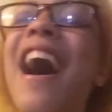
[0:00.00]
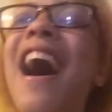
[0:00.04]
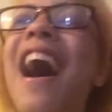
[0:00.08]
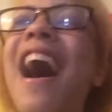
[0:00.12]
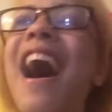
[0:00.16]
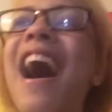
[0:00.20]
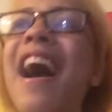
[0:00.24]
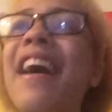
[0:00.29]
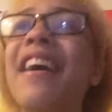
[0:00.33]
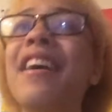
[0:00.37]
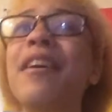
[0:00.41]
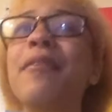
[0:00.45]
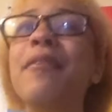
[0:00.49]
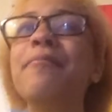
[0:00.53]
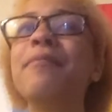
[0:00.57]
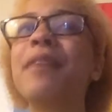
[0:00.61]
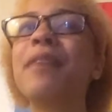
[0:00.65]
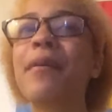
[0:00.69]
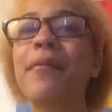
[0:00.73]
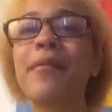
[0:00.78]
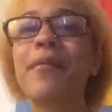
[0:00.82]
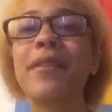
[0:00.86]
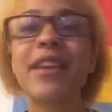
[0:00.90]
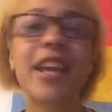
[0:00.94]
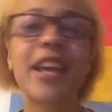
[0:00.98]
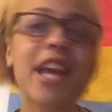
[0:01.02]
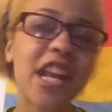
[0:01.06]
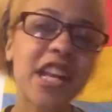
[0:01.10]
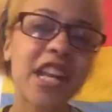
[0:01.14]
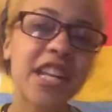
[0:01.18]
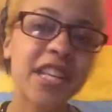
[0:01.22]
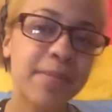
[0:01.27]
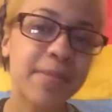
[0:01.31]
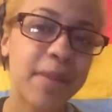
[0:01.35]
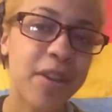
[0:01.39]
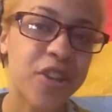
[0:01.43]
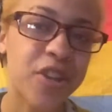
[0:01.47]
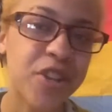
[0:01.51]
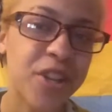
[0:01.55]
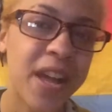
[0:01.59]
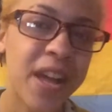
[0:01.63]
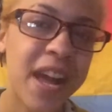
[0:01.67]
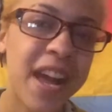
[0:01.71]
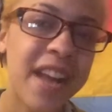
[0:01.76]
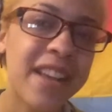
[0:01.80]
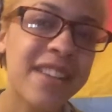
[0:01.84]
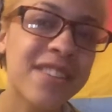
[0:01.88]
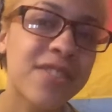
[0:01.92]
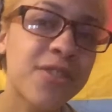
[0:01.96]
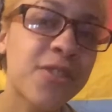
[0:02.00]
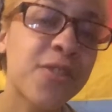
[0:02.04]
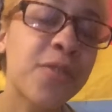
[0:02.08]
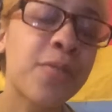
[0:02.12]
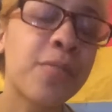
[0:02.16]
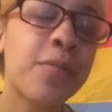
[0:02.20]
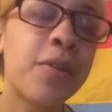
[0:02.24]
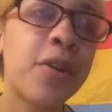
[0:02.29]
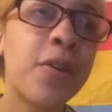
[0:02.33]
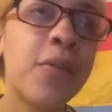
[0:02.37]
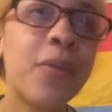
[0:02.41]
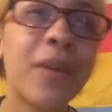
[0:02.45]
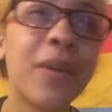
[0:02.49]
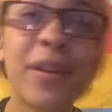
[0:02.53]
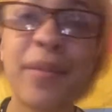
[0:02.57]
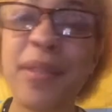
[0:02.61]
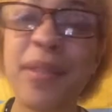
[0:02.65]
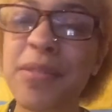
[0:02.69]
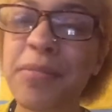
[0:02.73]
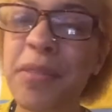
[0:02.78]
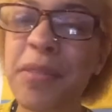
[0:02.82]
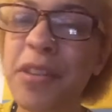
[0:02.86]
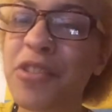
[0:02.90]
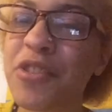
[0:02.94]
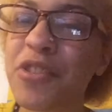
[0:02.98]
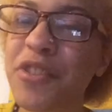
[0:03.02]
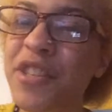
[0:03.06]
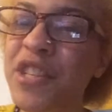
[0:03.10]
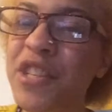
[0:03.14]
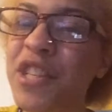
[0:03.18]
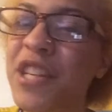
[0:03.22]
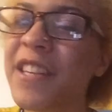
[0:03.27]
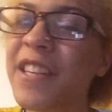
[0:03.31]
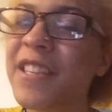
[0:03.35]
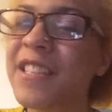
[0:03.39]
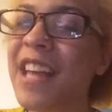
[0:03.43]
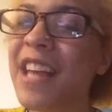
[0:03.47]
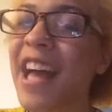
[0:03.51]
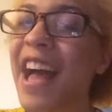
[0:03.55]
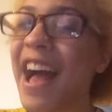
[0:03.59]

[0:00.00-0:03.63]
I am definitely going to specialize or put one of my specialties